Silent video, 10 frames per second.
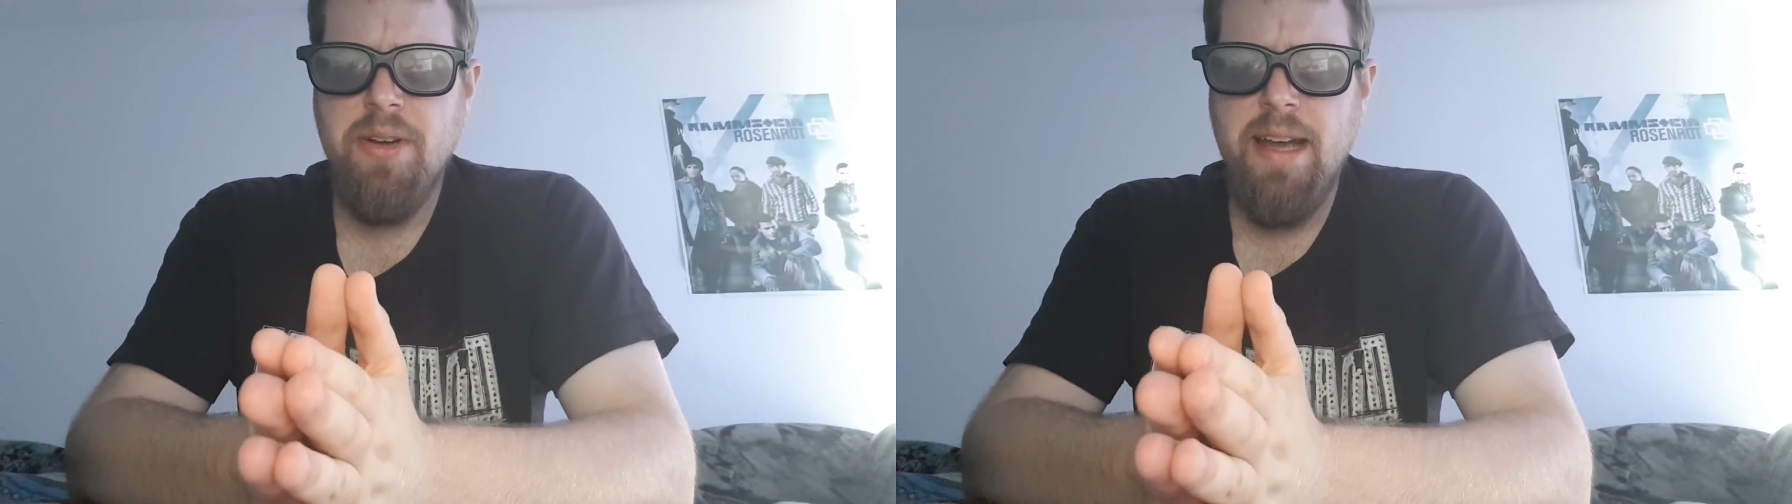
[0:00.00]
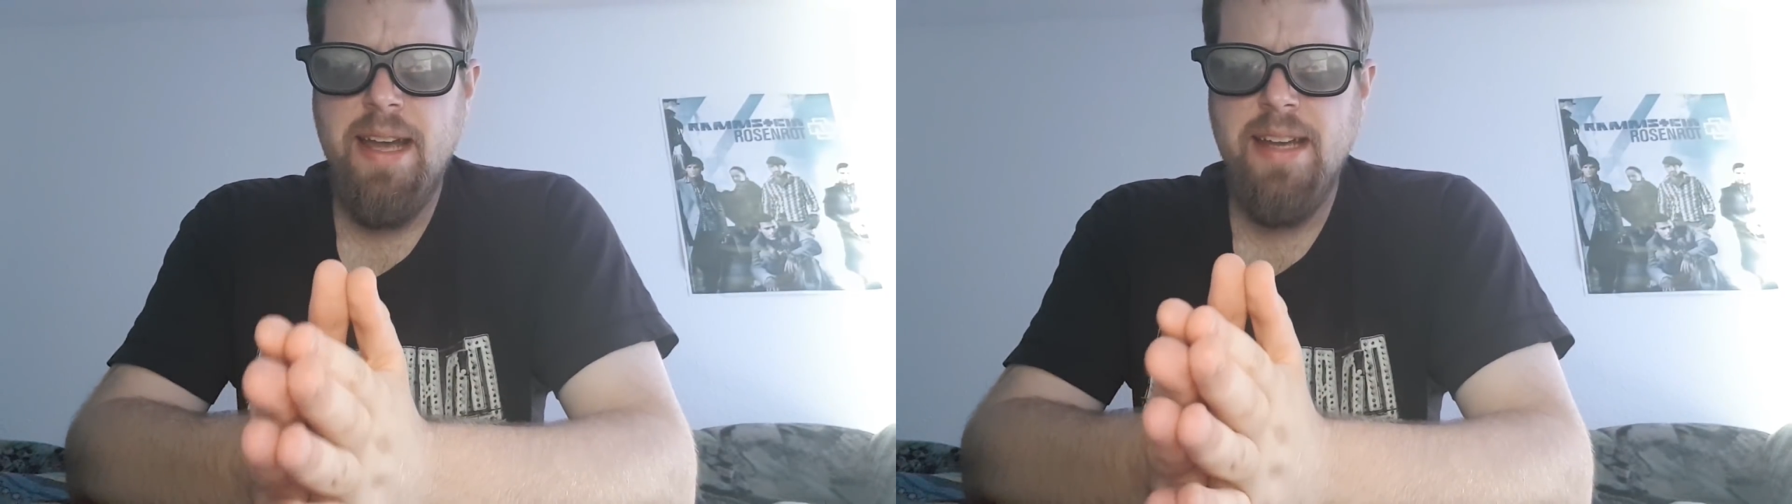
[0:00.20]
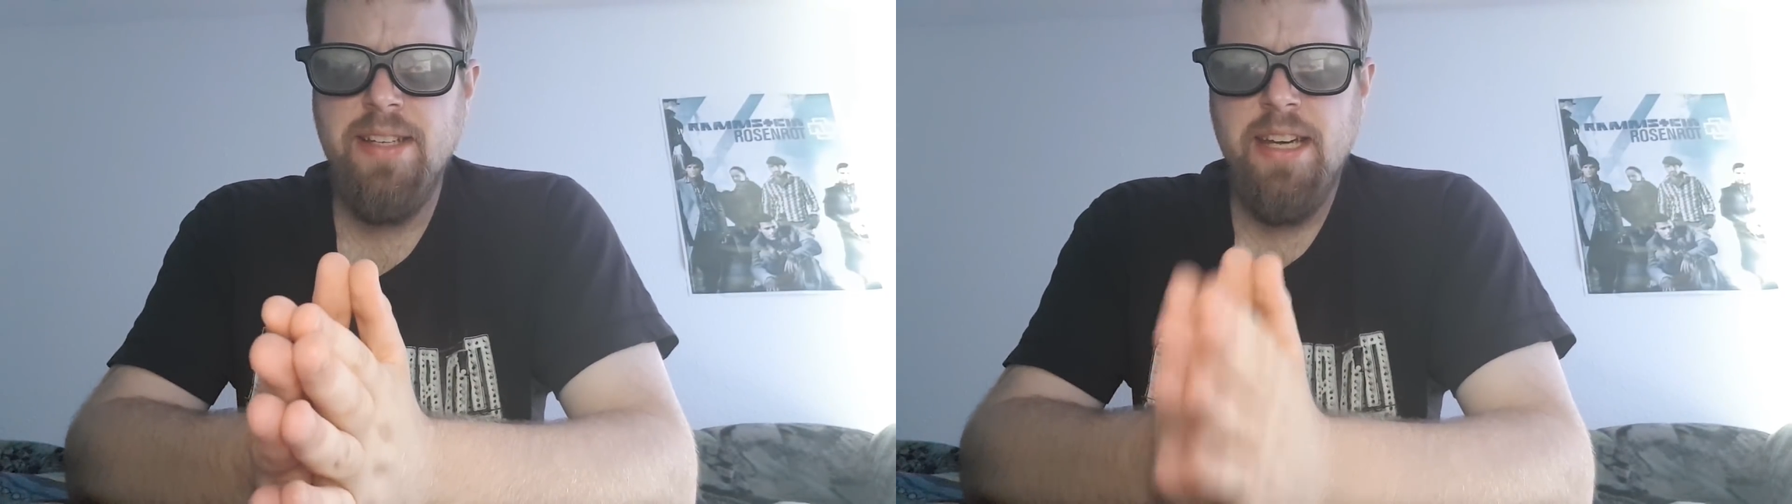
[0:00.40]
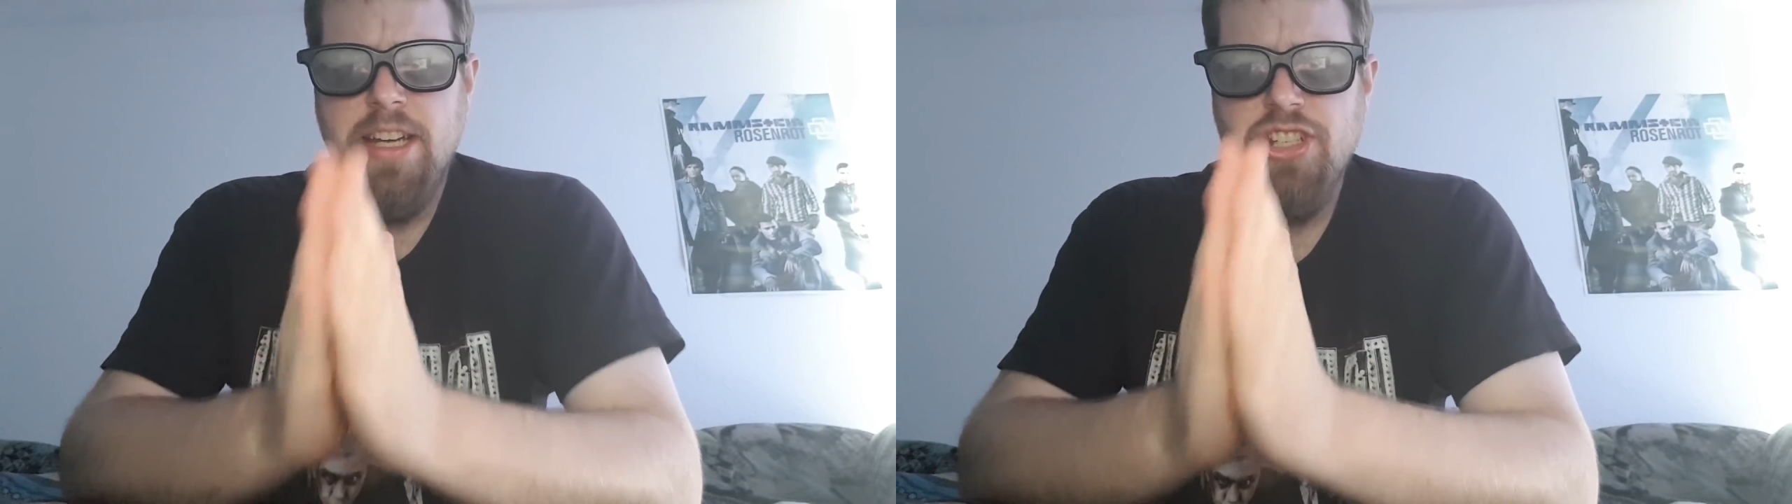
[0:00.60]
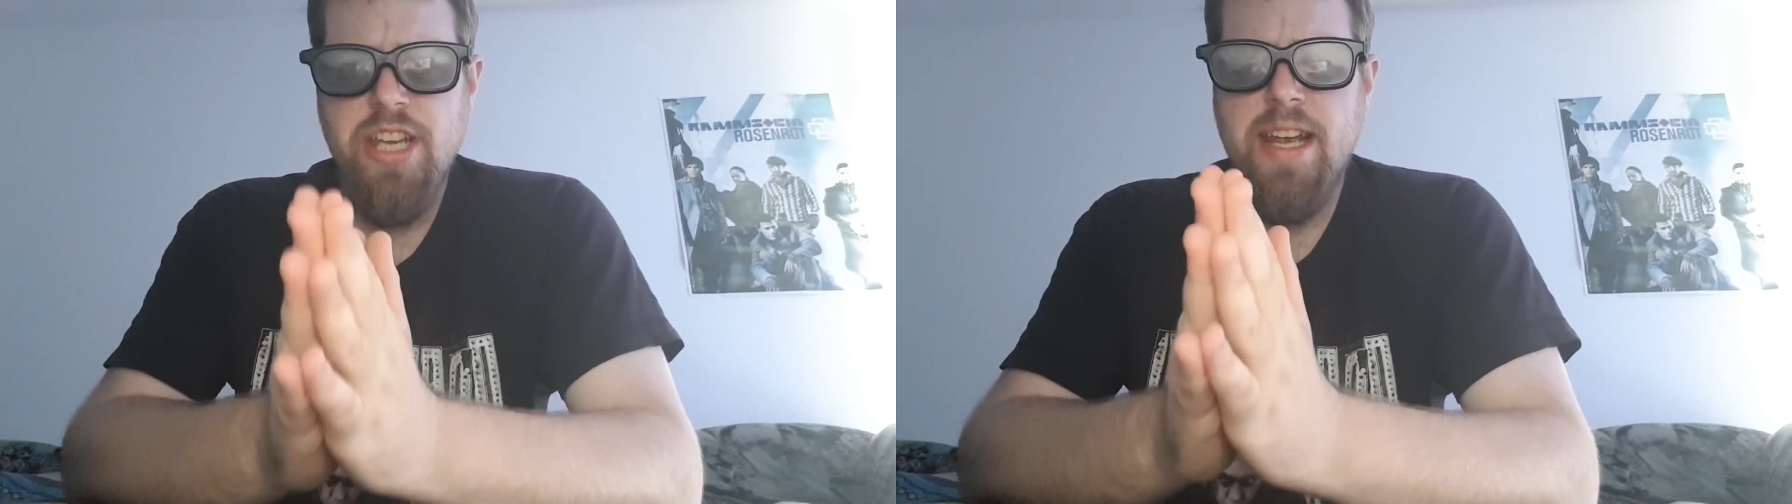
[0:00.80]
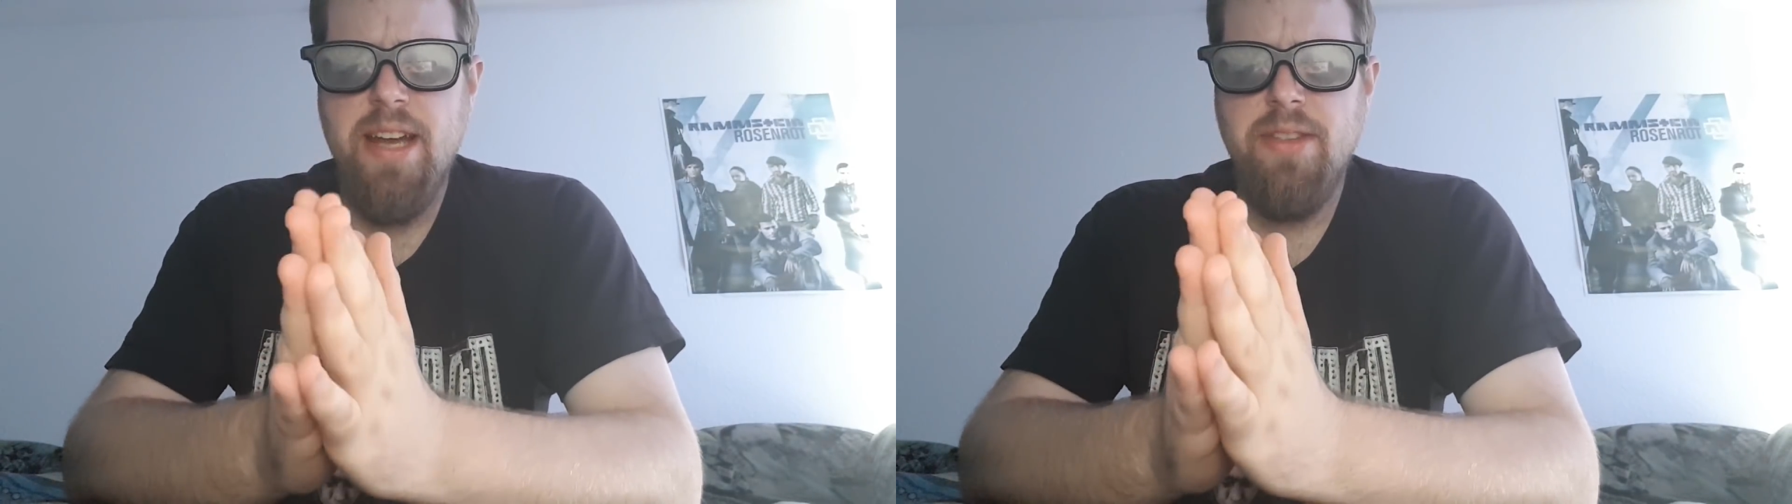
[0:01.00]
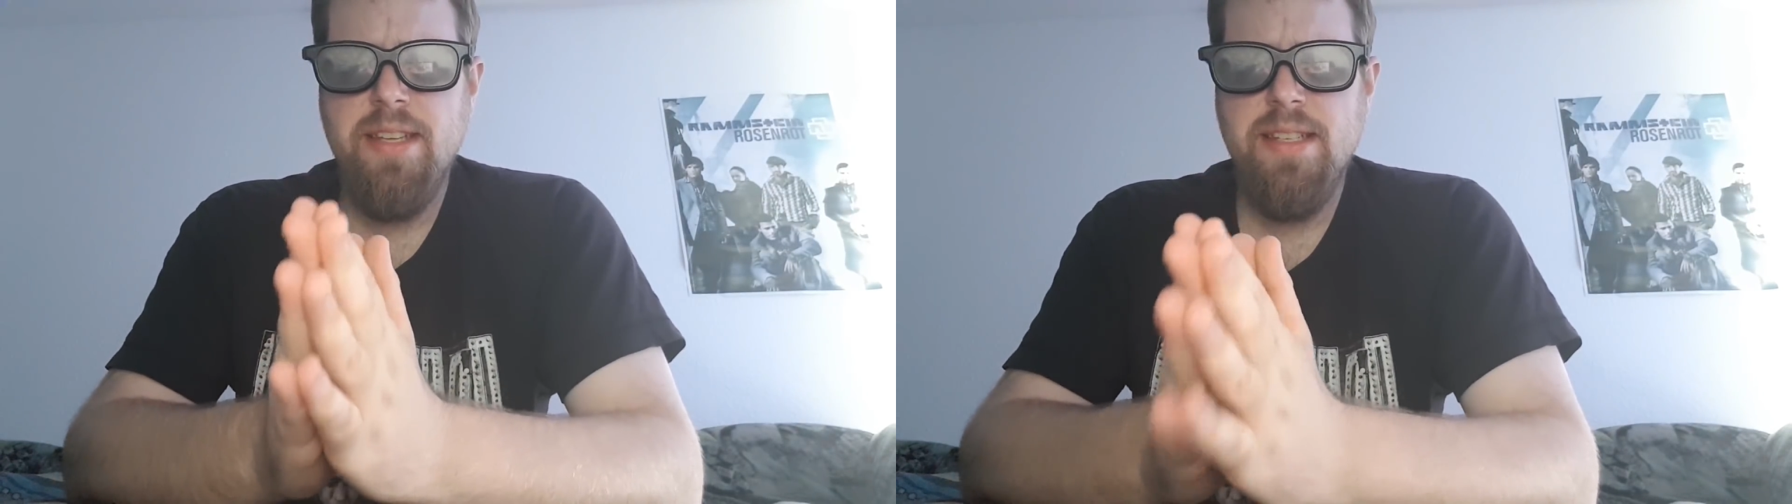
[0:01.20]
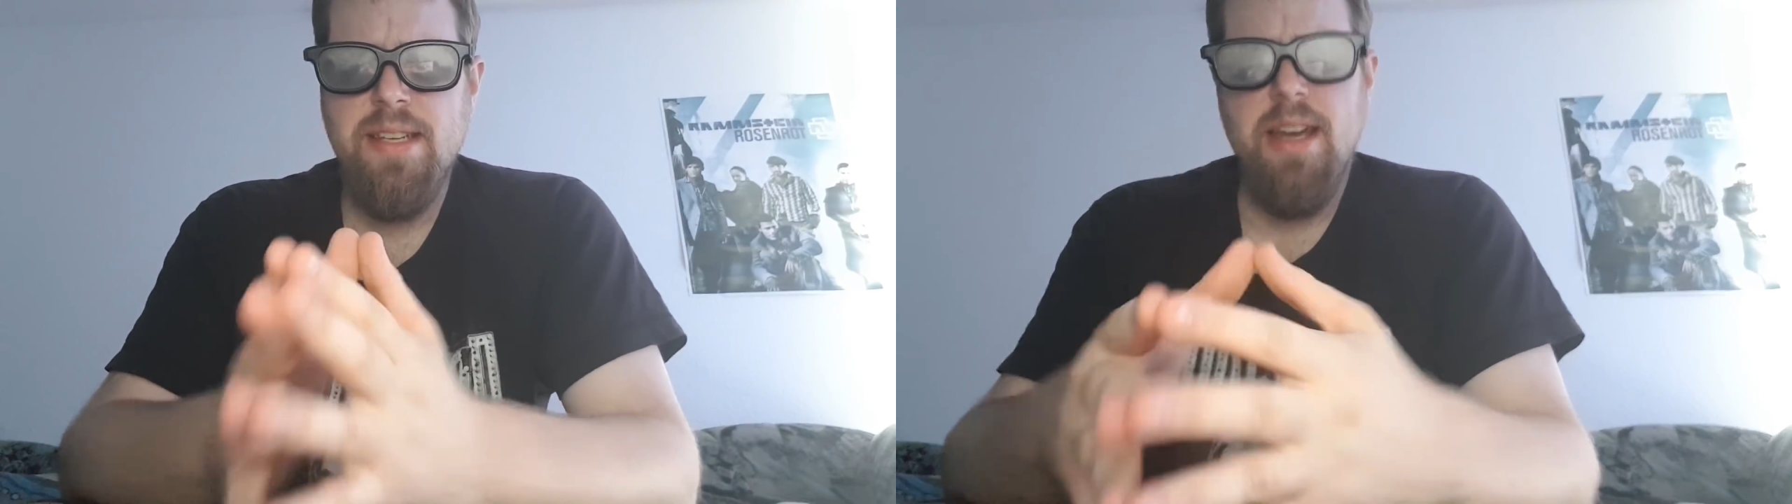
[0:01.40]
and check out
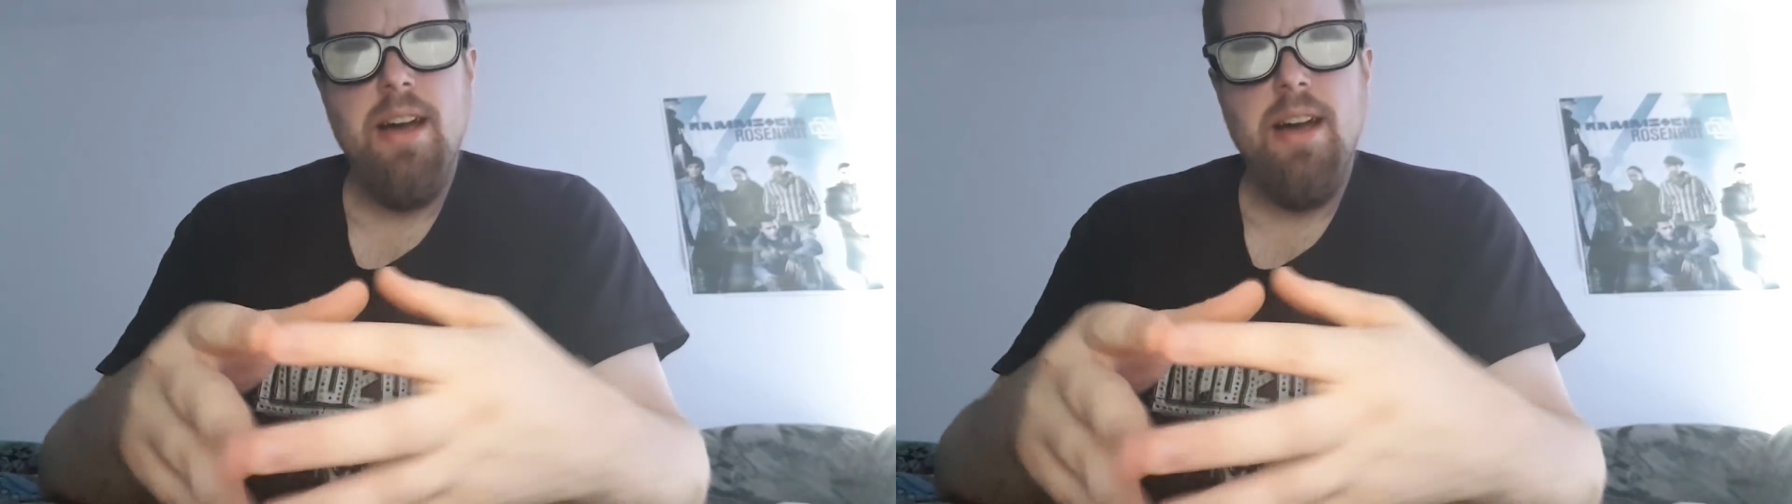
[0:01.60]
this